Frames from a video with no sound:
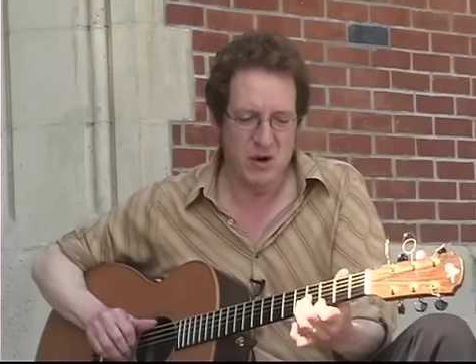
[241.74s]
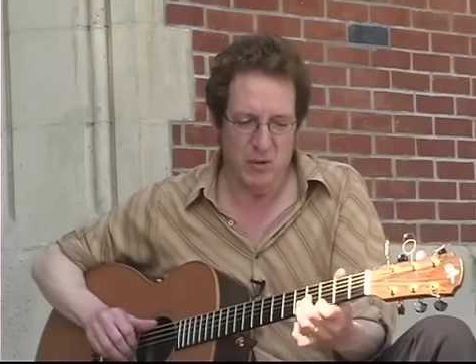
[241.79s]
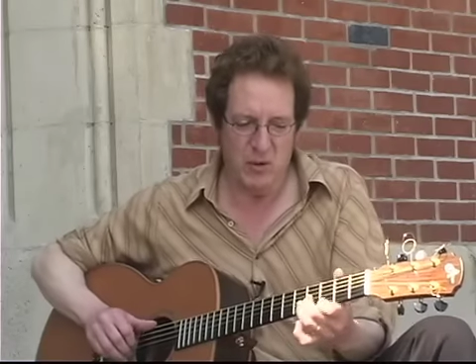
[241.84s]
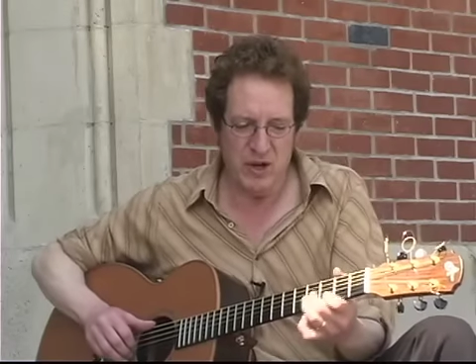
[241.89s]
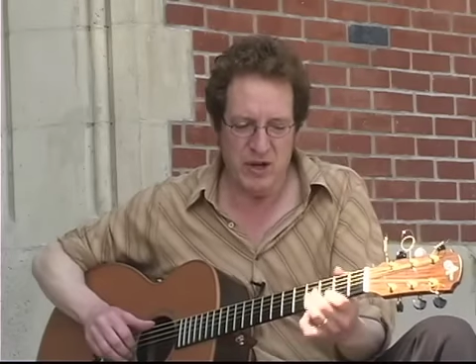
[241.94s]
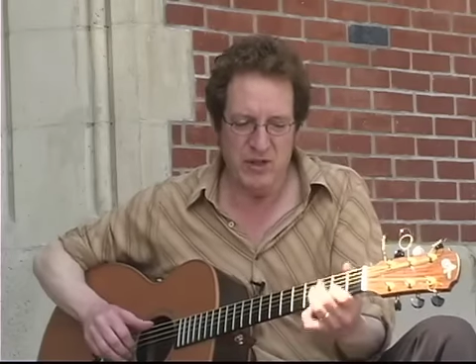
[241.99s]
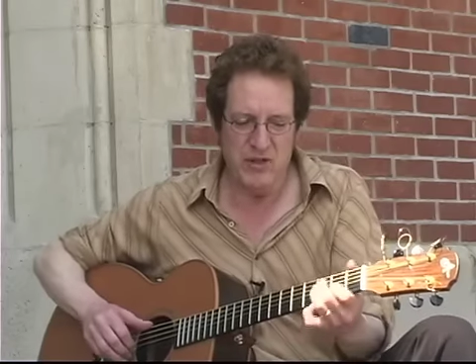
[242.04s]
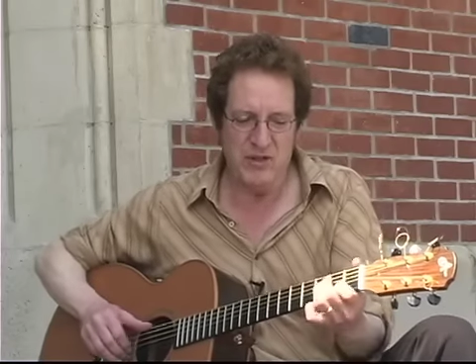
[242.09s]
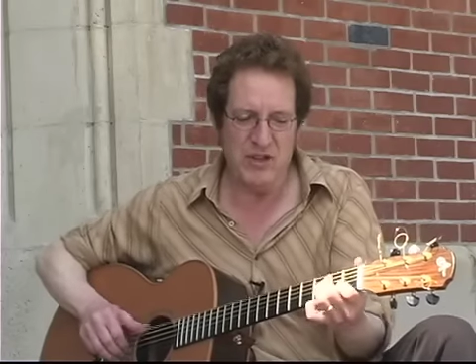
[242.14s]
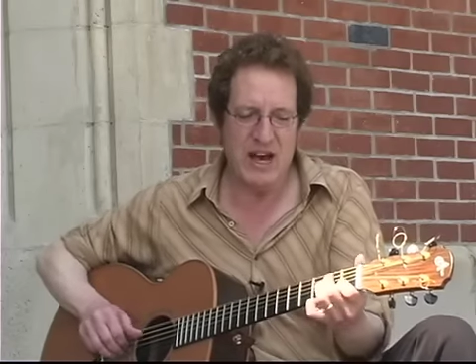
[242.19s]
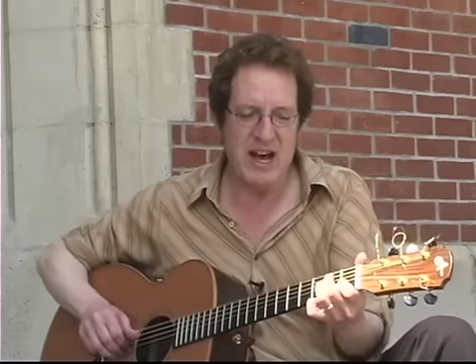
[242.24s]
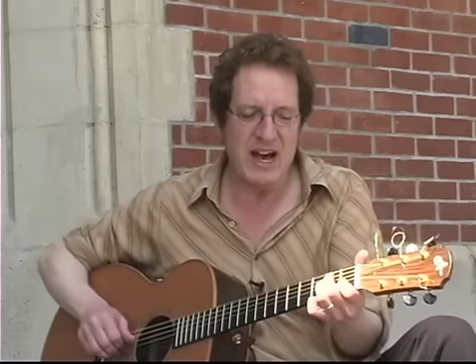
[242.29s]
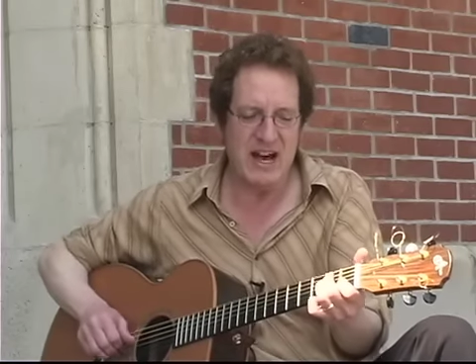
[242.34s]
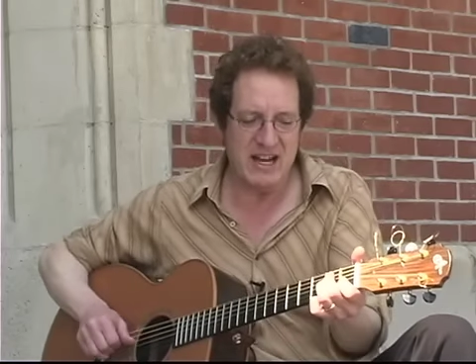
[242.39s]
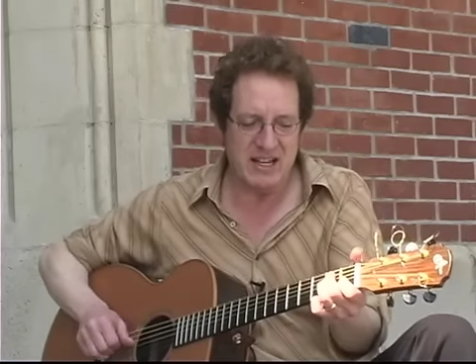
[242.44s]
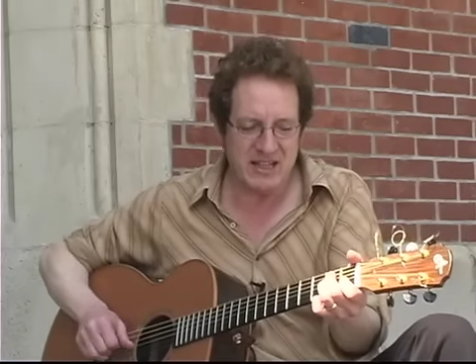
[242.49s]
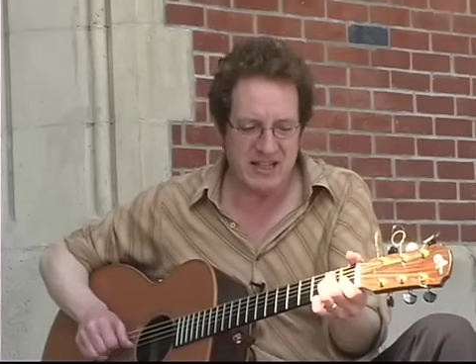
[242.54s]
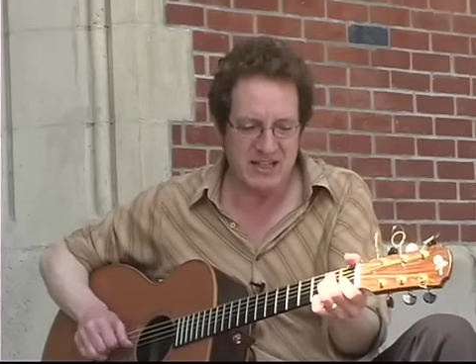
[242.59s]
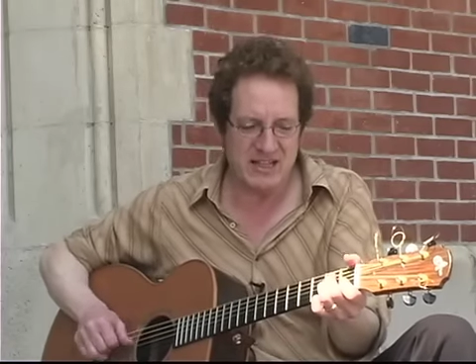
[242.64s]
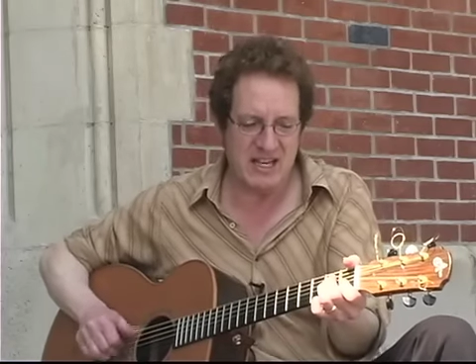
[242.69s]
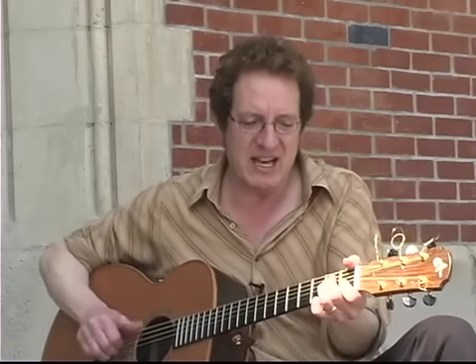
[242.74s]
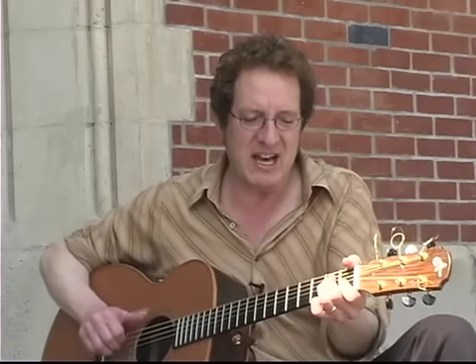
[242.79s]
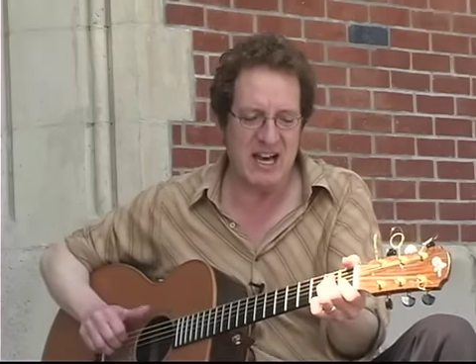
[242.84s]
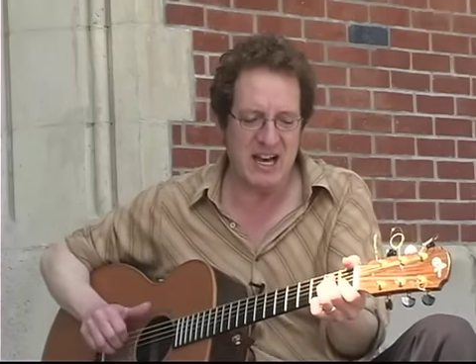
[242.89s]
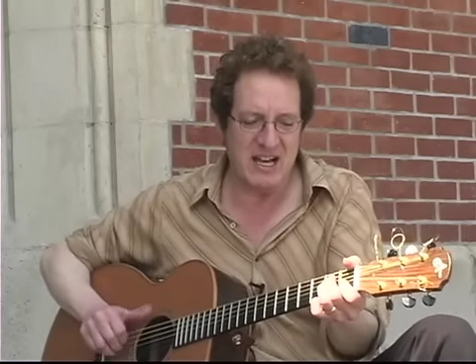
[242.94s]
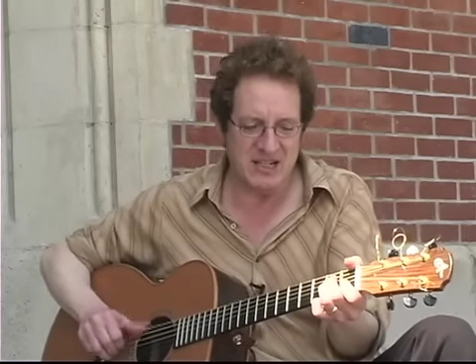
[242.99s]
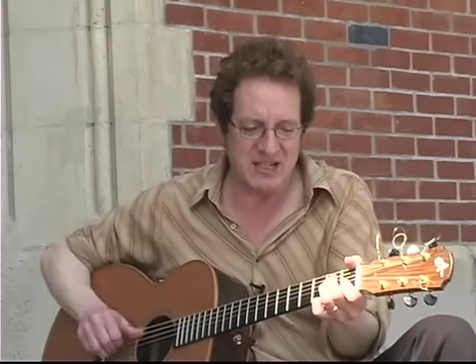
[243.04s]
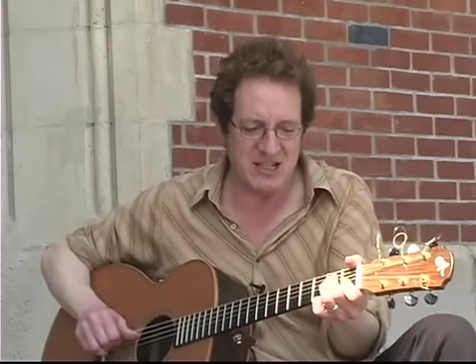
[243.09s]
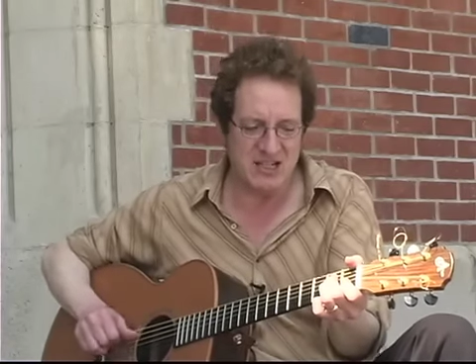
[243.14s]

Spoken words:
When that cat